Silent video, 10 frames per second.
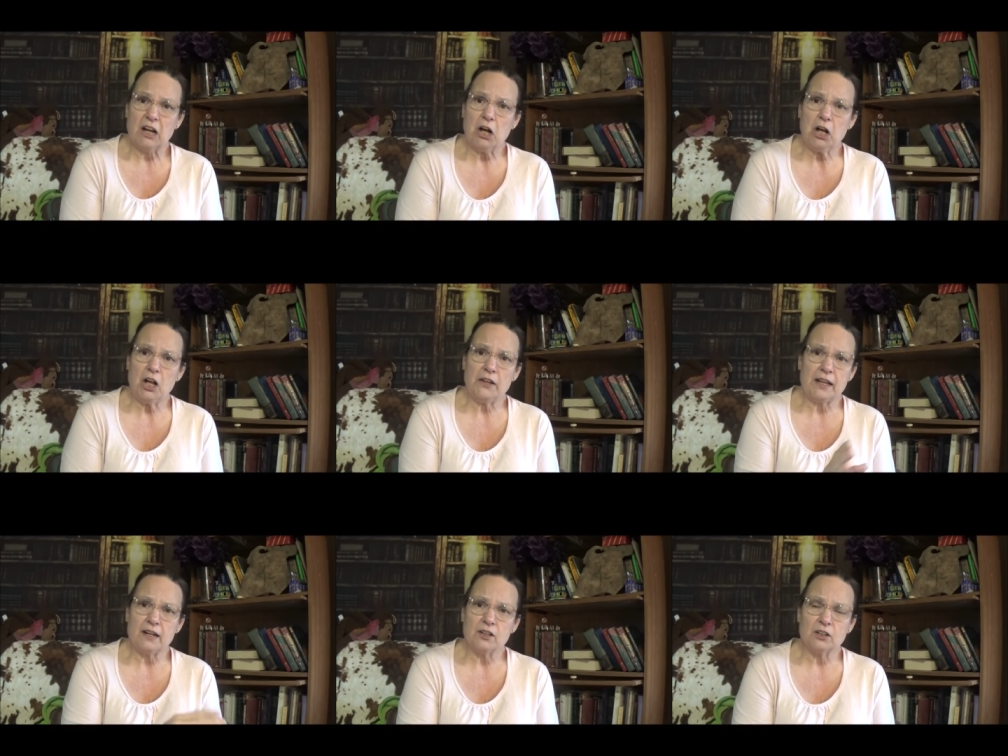All
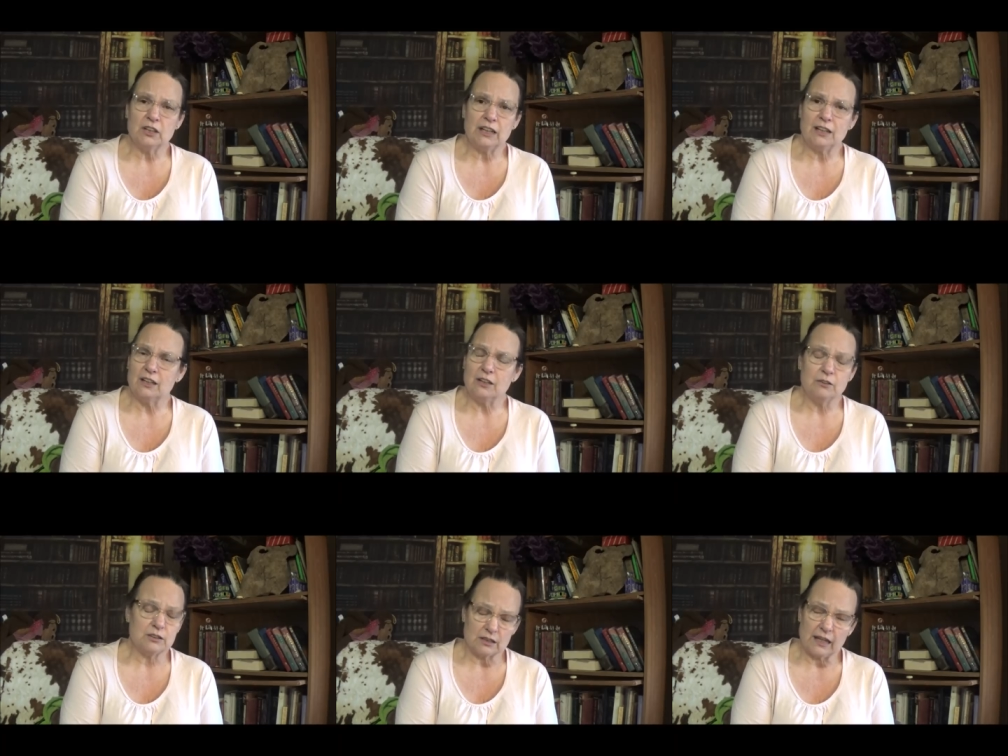that other goodie that
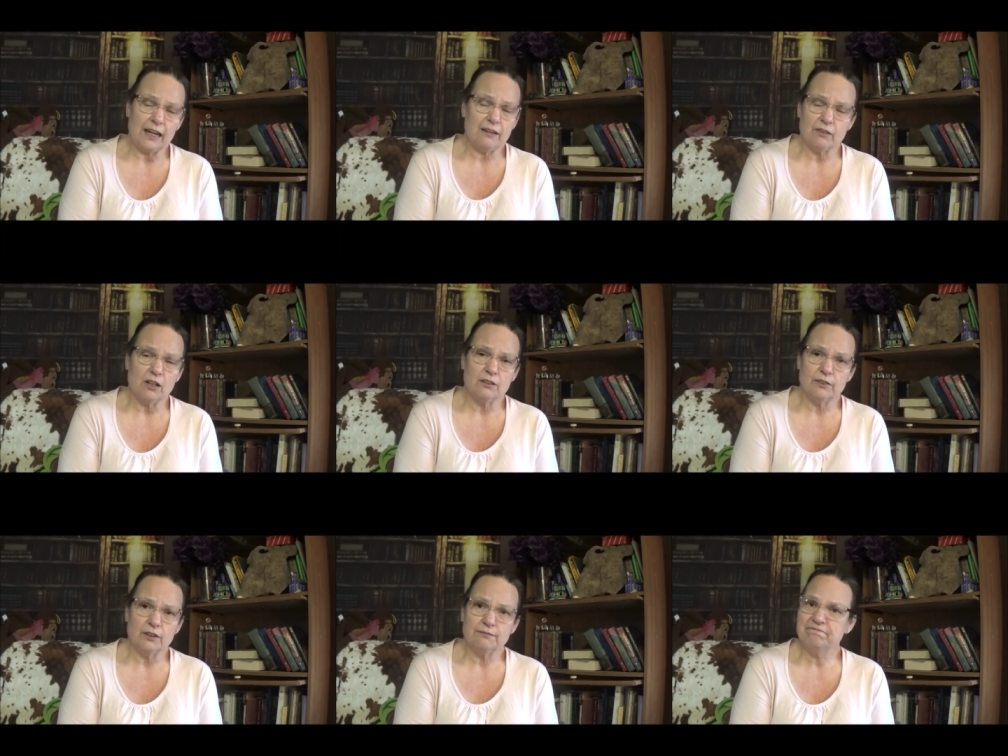you slaved
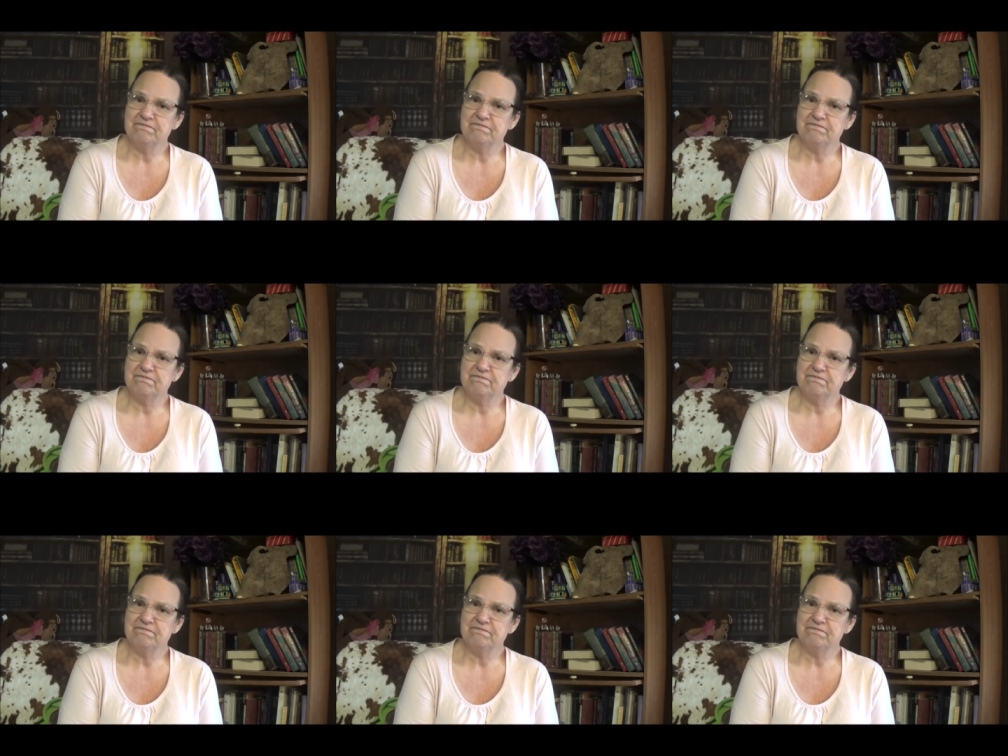over,